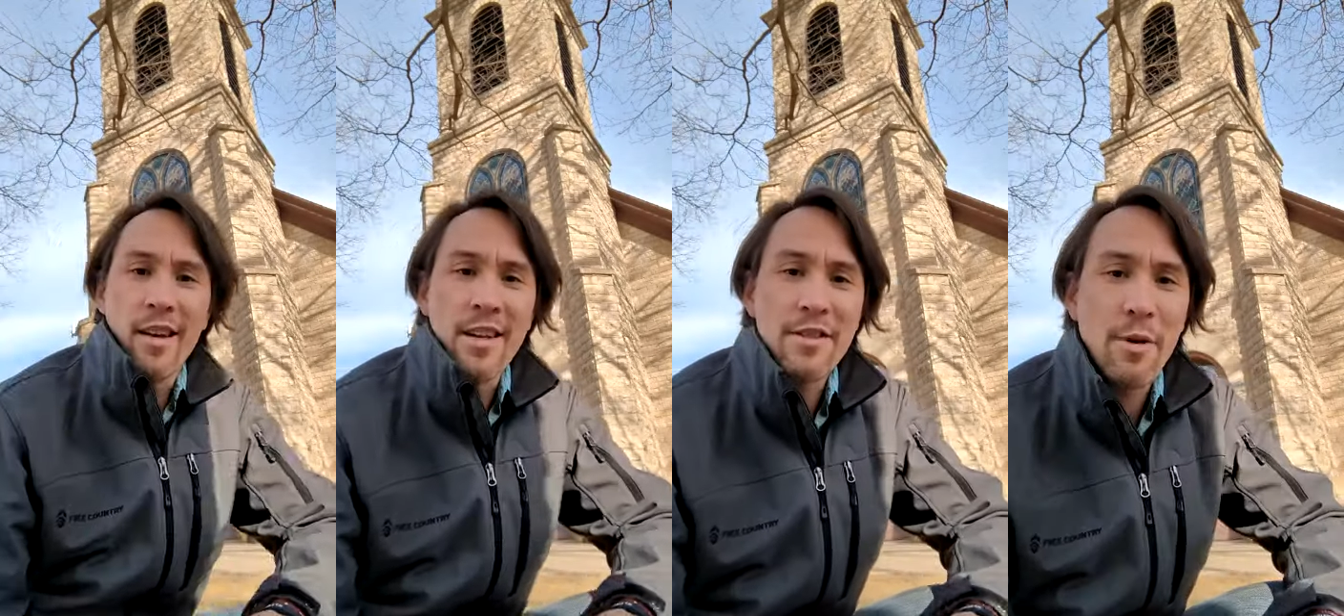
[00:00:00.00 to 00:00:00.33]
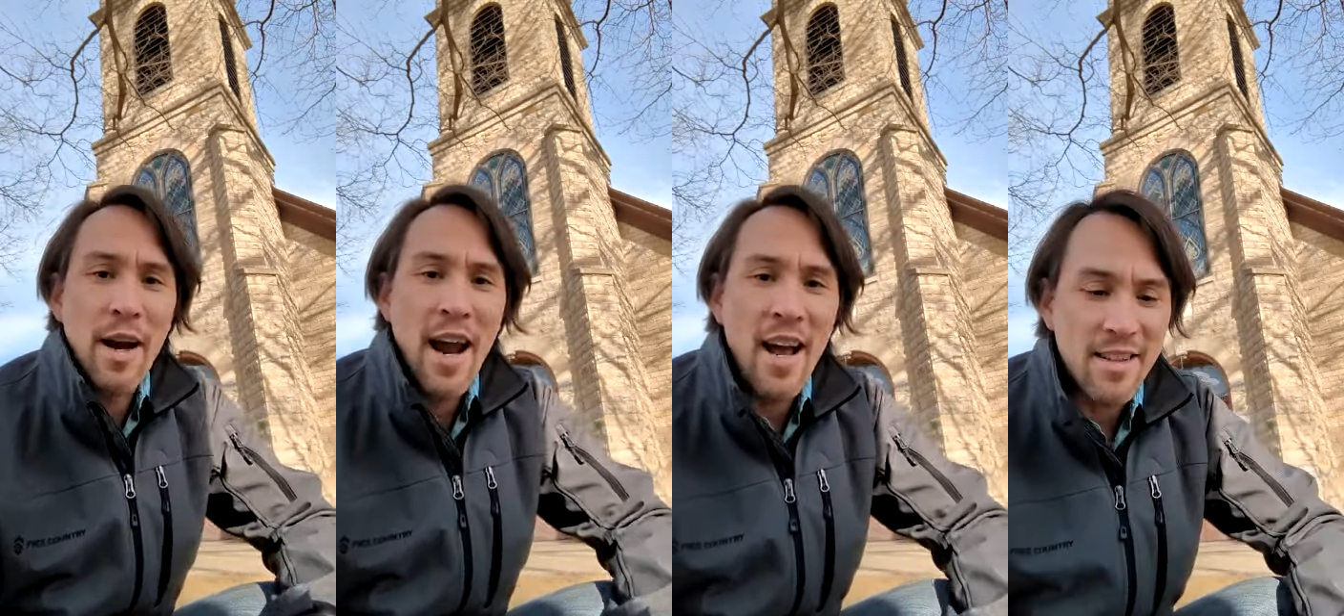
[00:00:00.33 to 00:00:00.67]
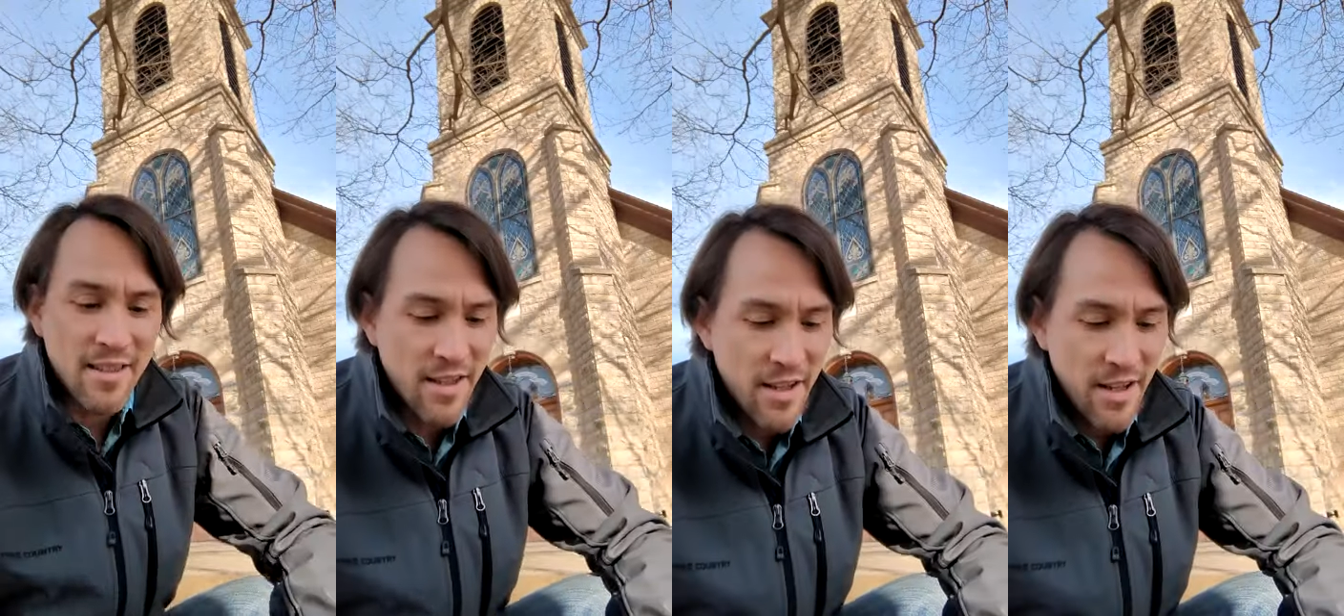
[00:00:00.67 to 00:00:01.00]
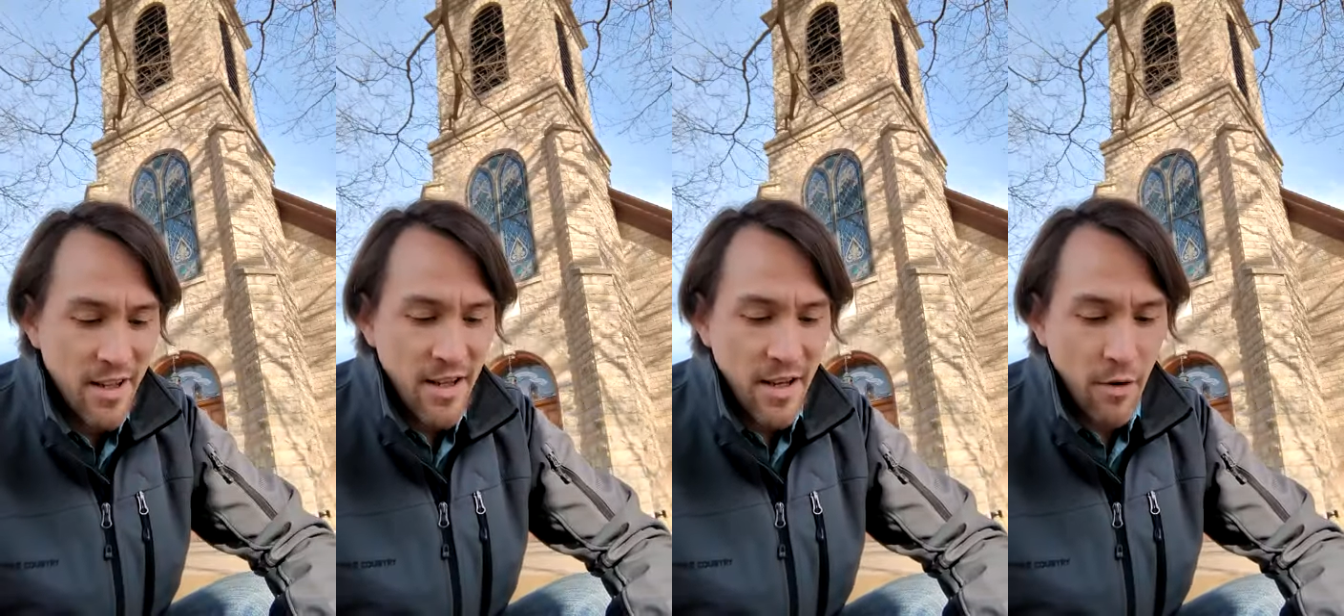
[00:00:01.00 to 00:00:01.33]
So I ask,
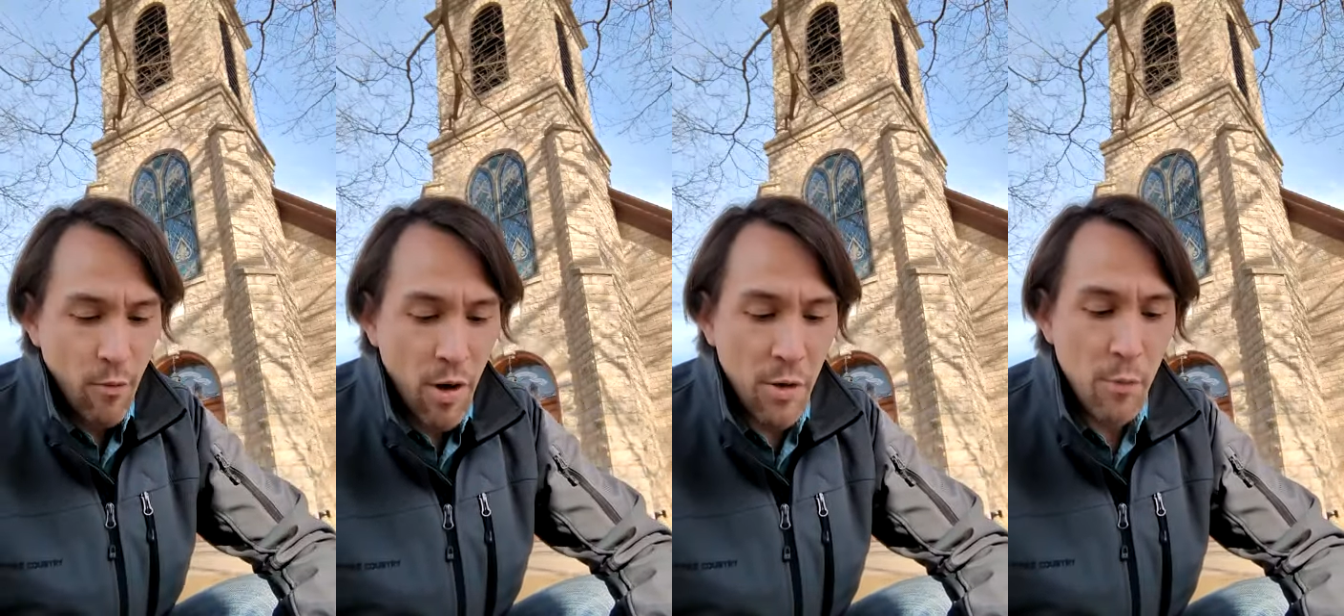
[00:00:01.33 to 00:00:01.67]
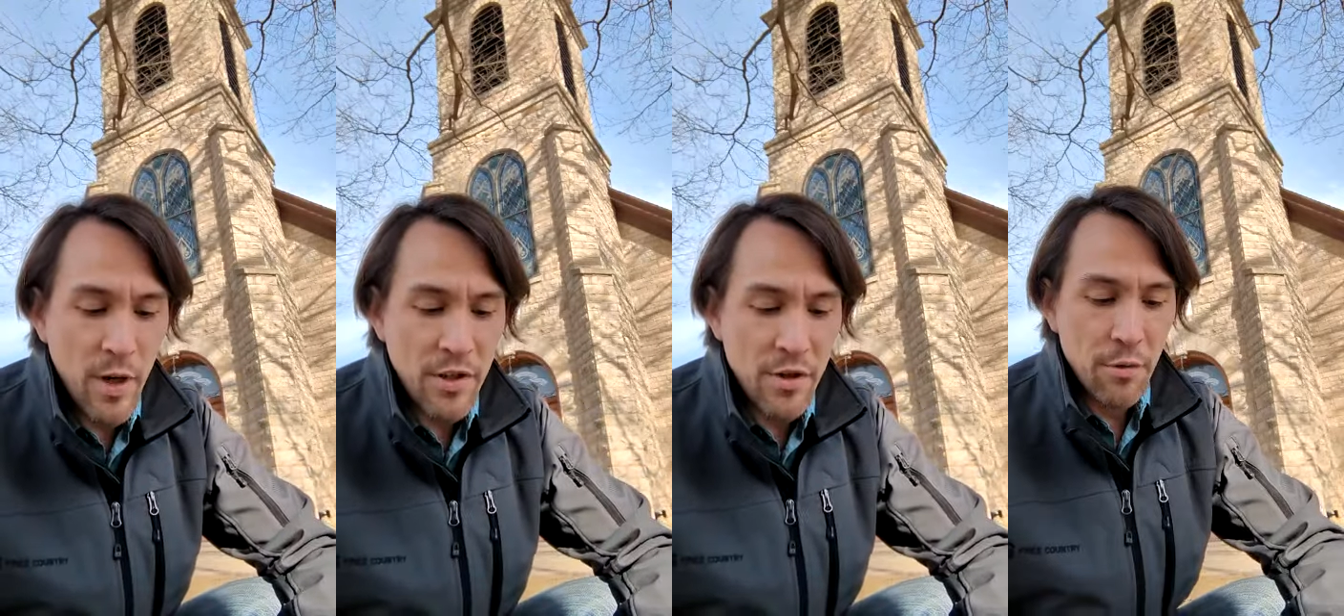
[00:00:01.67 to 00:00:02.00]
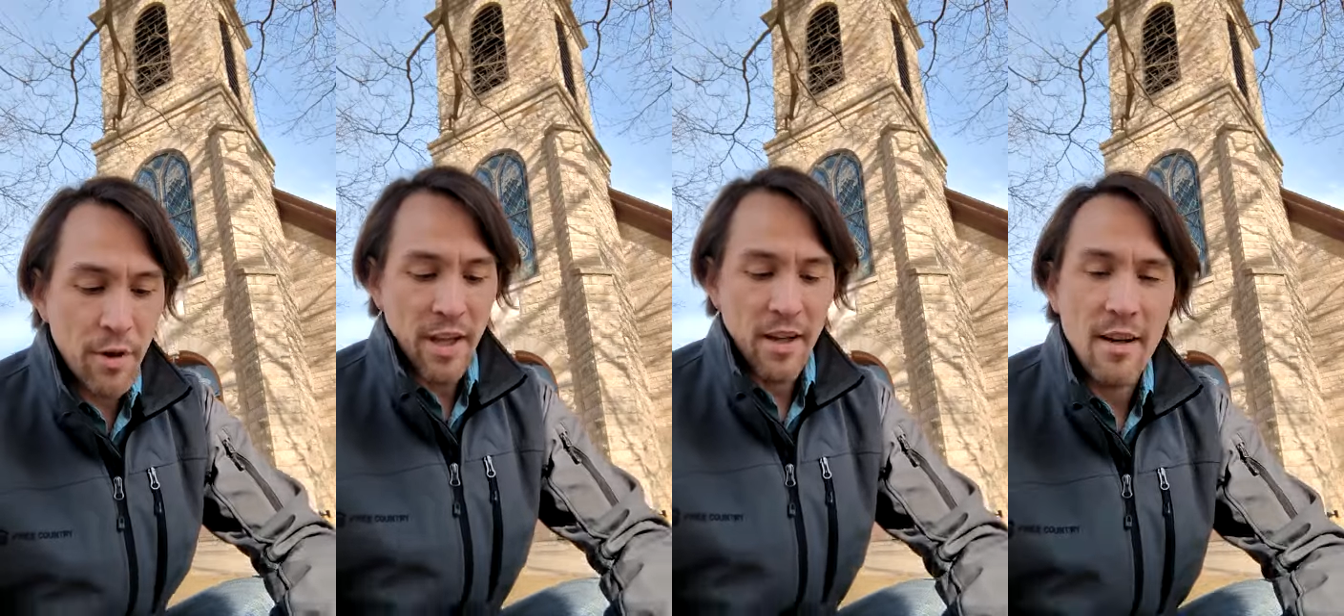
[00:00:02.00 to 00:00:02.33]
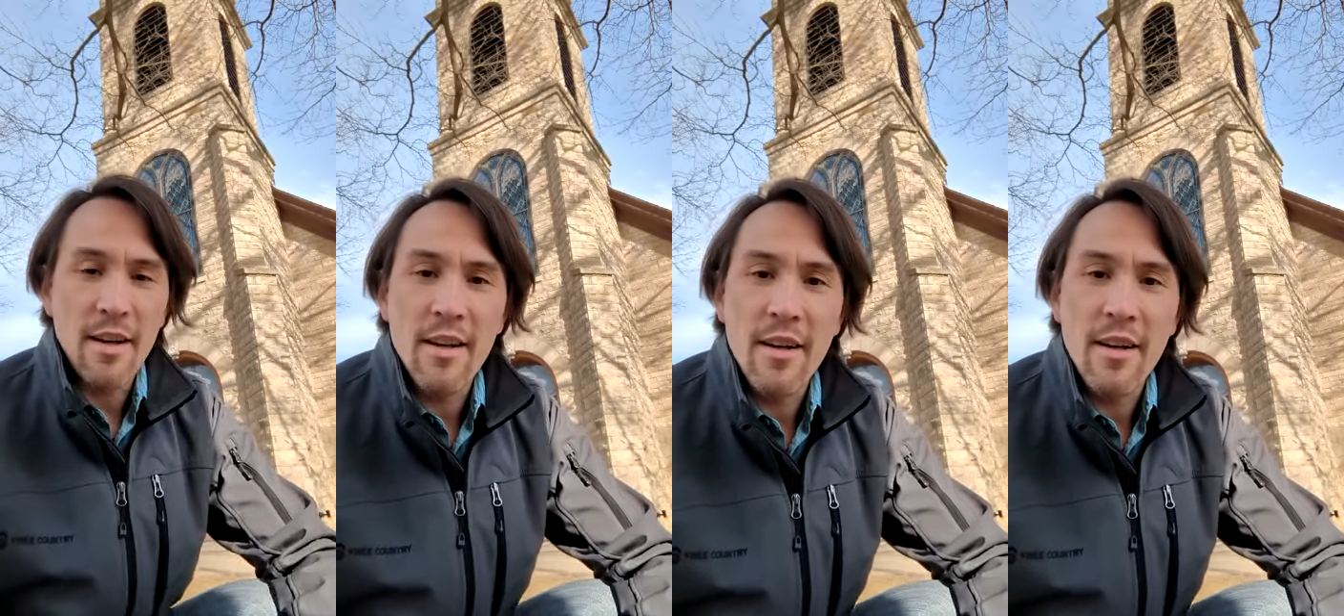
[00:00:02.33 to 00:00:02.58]
what are we doing